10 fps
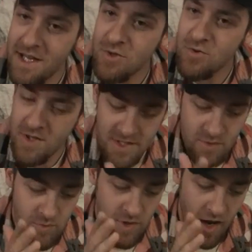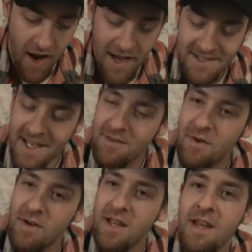interesting. I set a
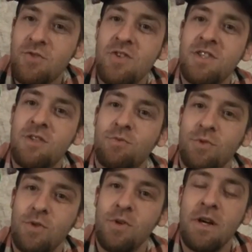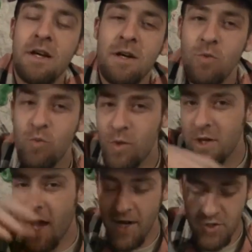very interesting route where
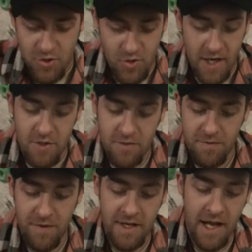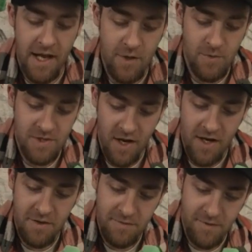you had to track your feet, and it was
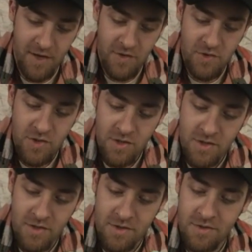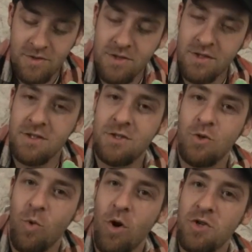kind of fun
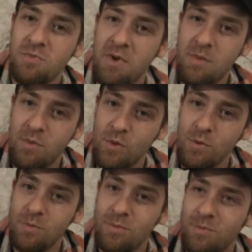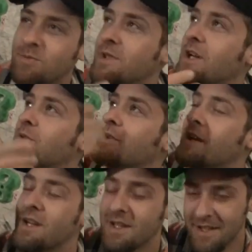to watch people, you know,
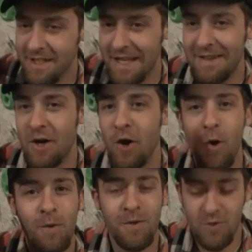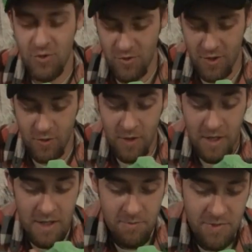get the hold and struggle.
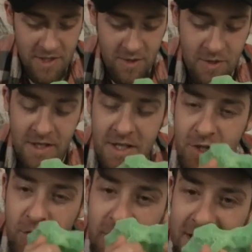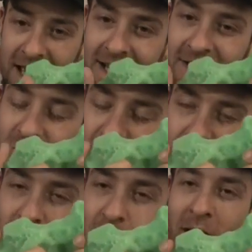But, you know, you can get
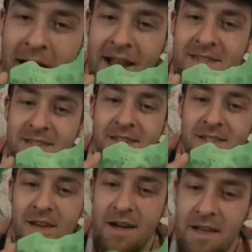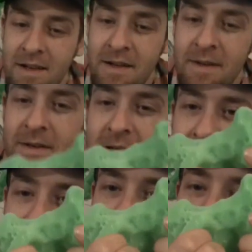2 hands in this guy. You
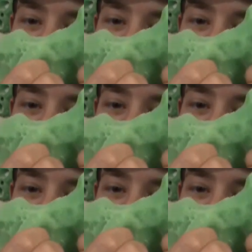know,